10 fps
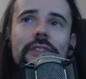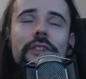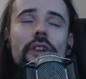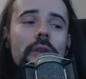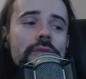
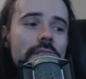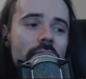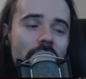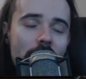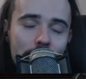the nerfs
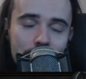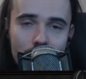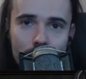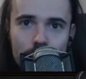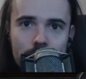are
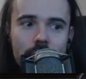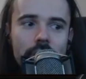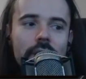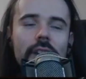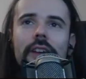
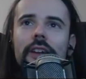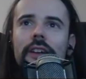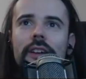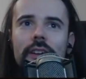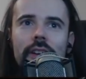absolutely
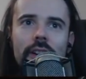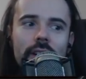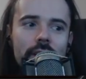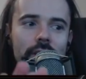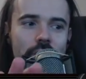
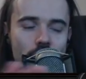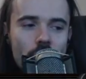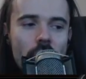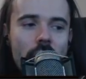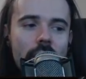
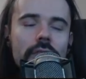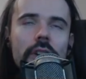giant.